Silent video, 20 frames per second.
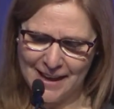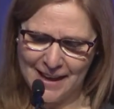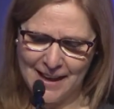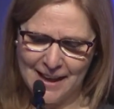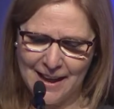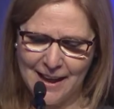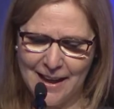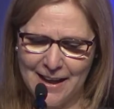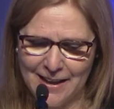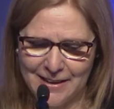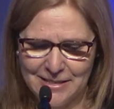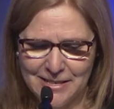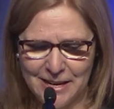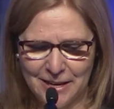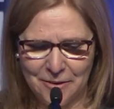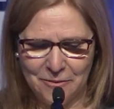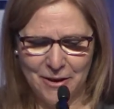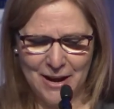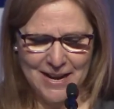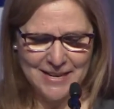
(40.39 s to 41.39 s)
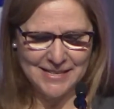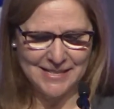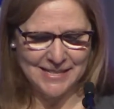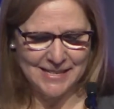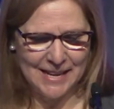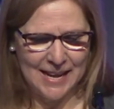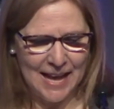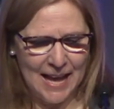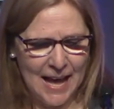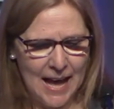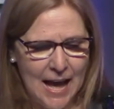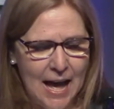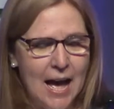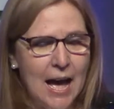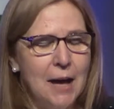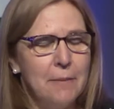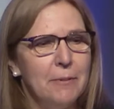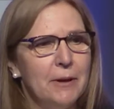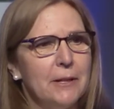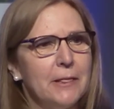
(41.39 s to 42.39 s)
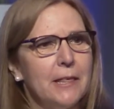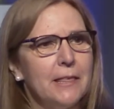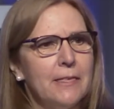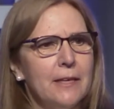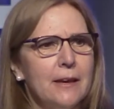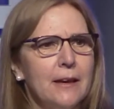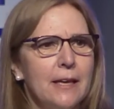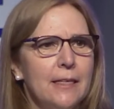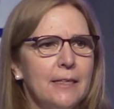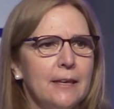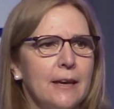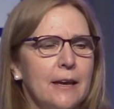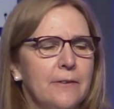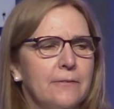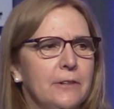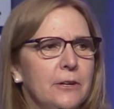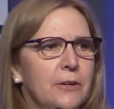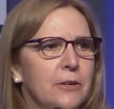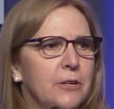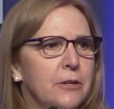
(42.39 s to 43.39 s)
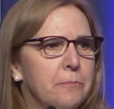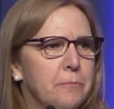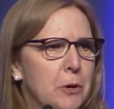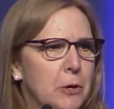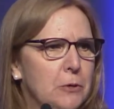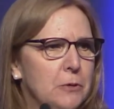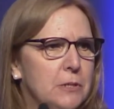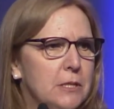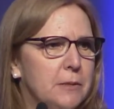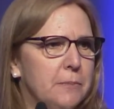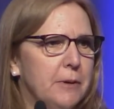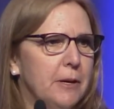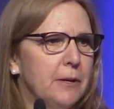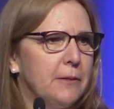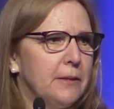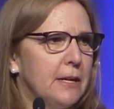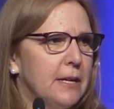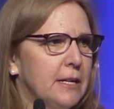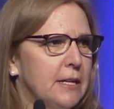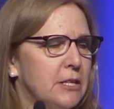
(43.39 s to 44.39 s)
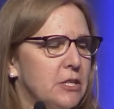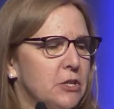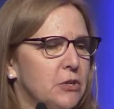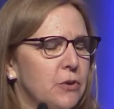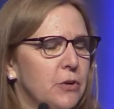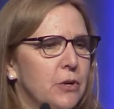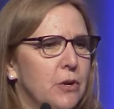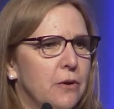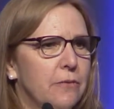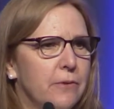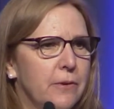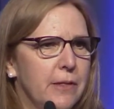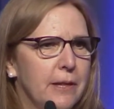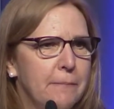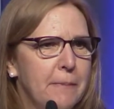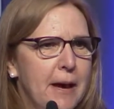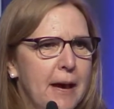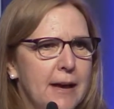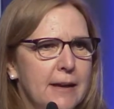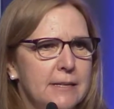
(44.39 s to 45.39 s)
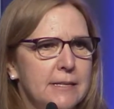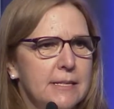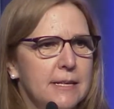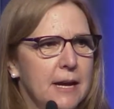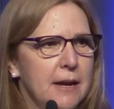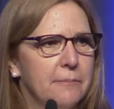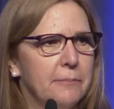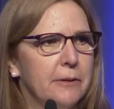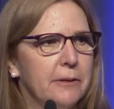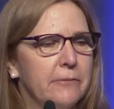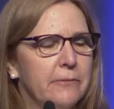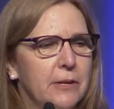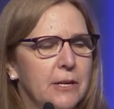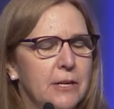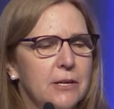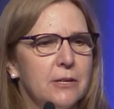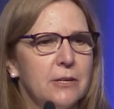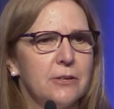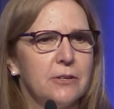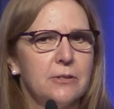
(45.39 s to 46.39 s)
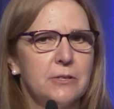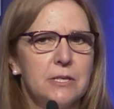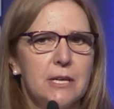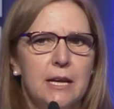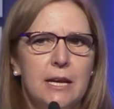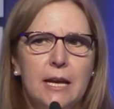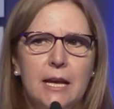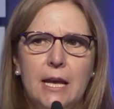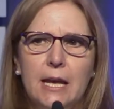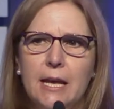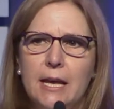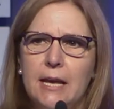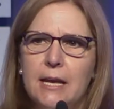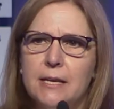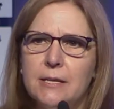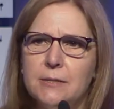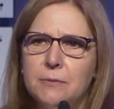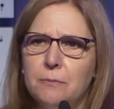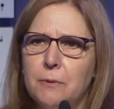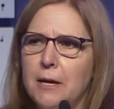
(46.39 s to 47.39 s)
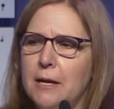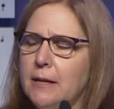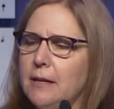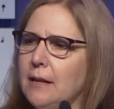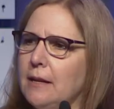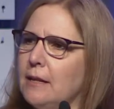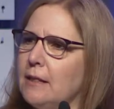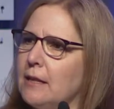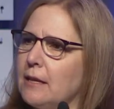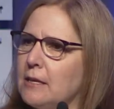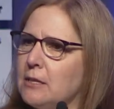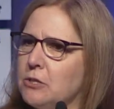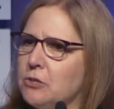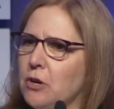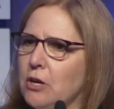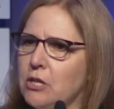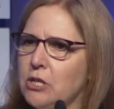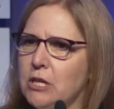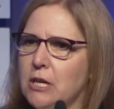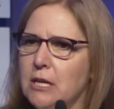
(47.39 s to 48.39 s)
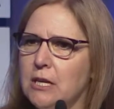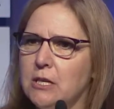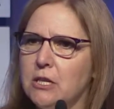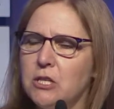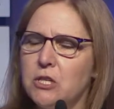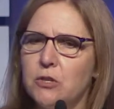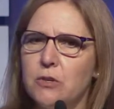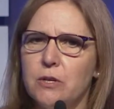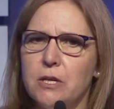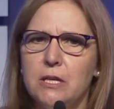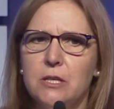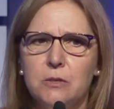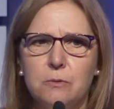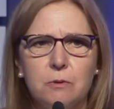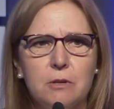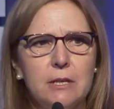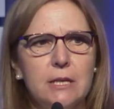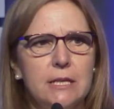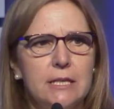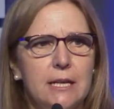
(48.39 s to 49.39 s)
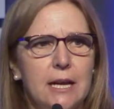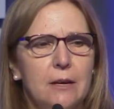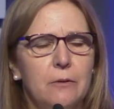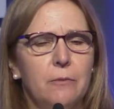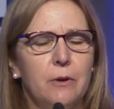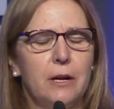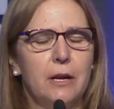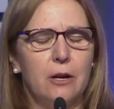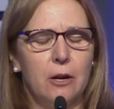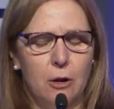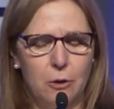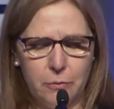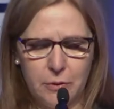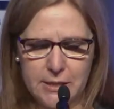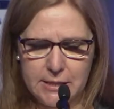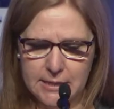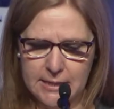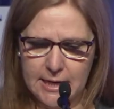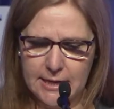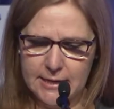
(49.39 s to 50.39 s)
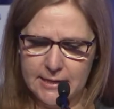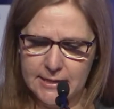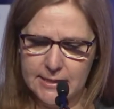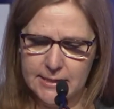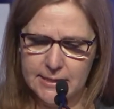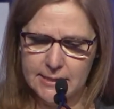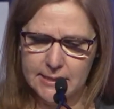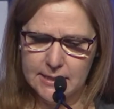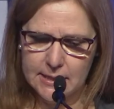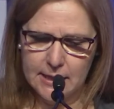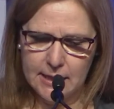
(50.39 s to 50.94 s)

I digress. But the thing I think I've learned most about the industry over the past couple of years is what the construction industry has really done what it always does.